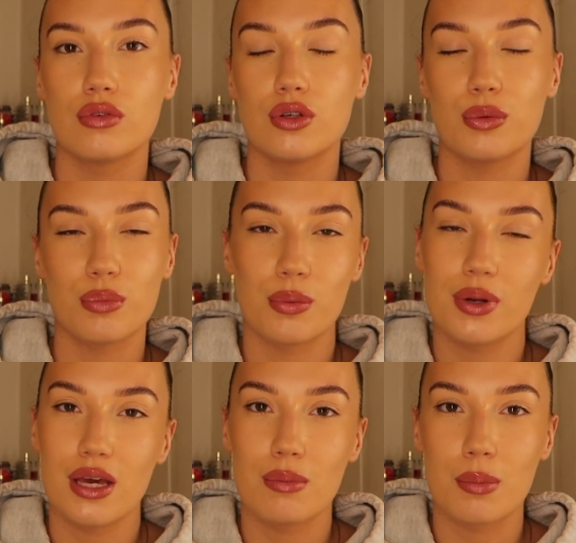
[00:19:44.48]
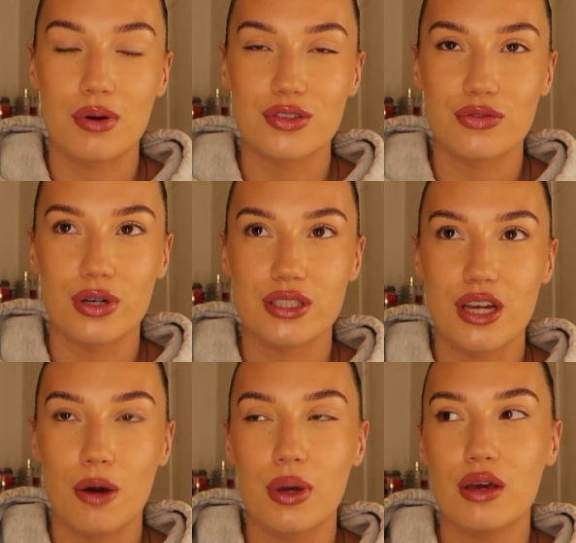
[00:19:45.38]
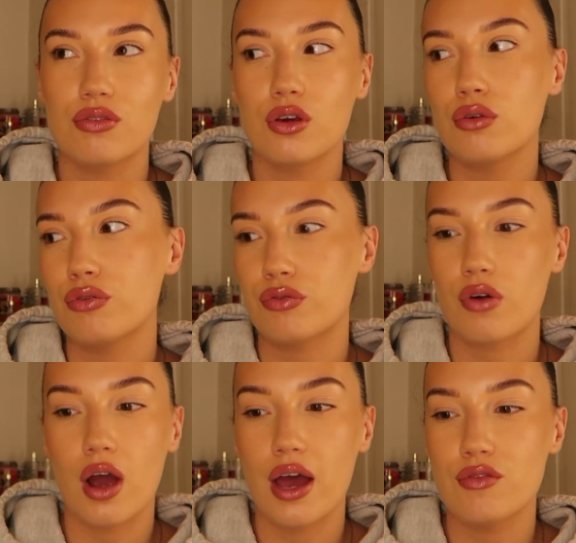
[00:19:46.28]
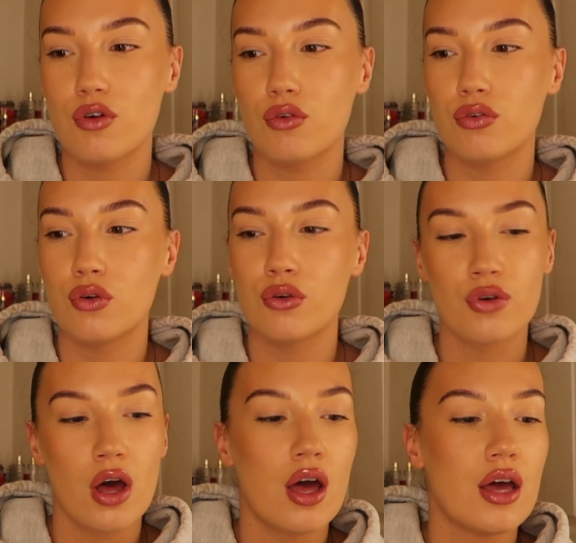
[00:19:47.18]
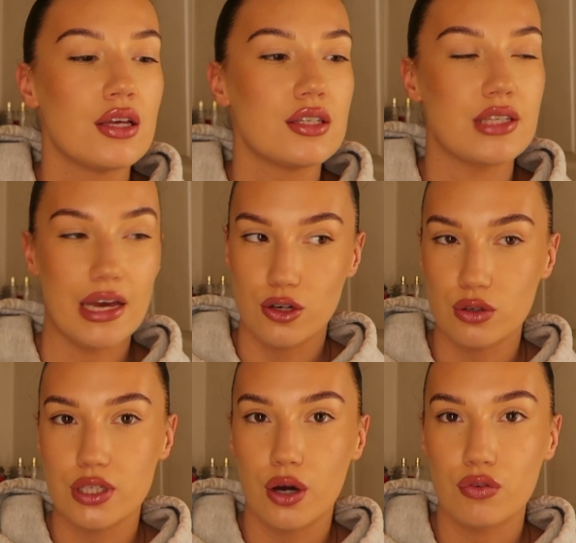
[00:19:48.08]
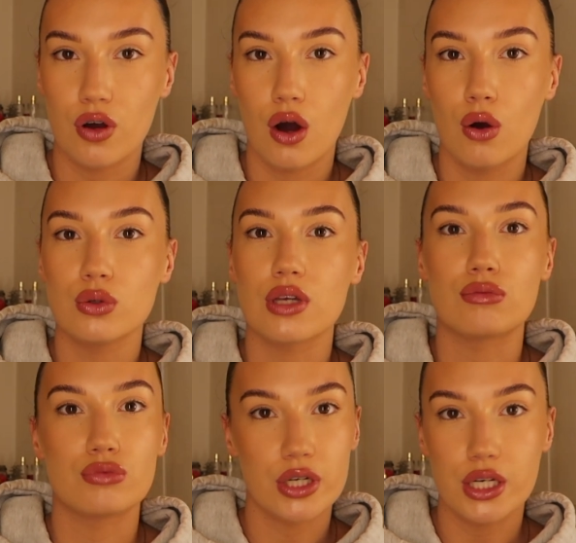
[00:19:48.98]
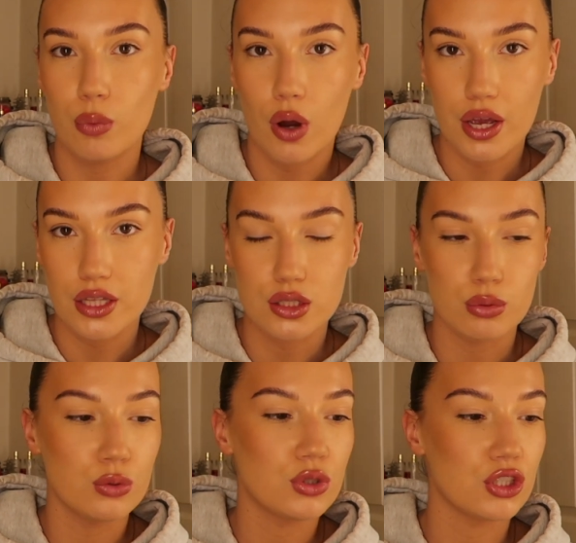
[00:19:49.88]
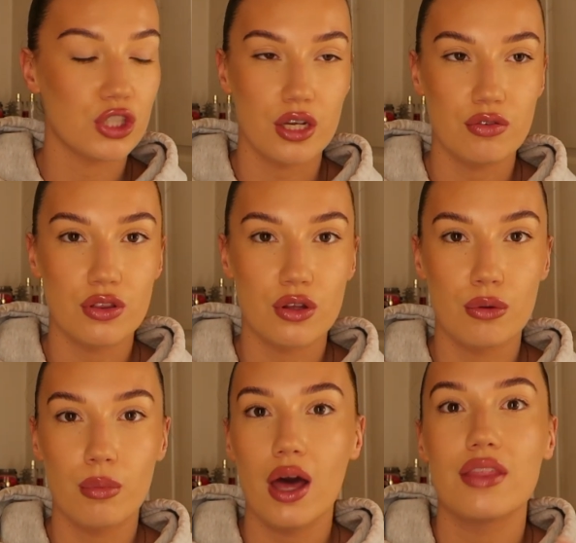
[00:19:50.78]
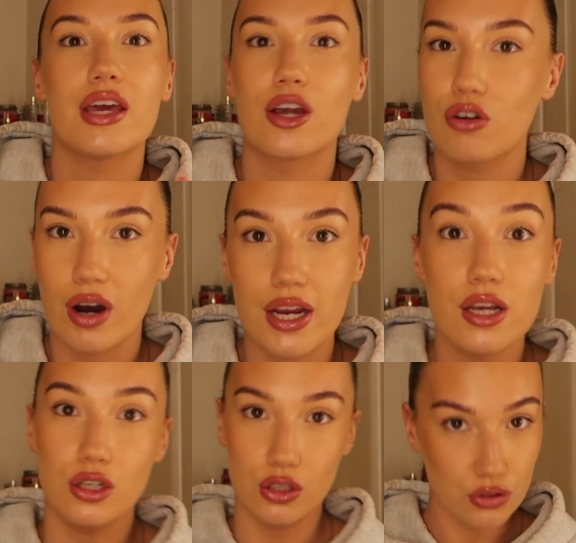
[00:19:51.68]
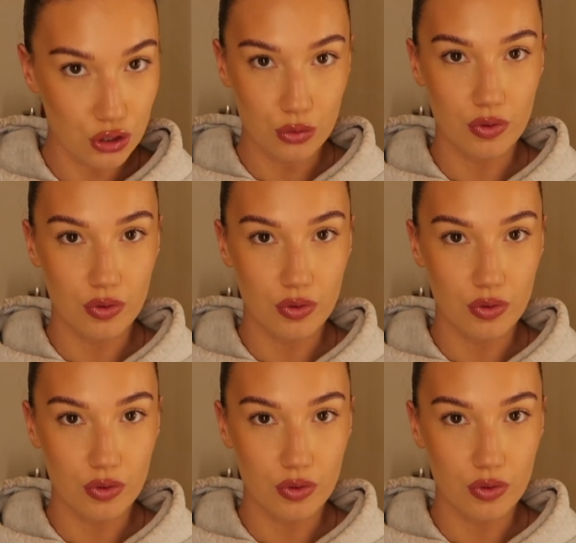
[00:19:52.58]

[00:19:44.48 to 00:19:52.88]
you can probably hear my brother's voice now, but if you thrive off of setting yourself goals and really working towards achieving them, then great, do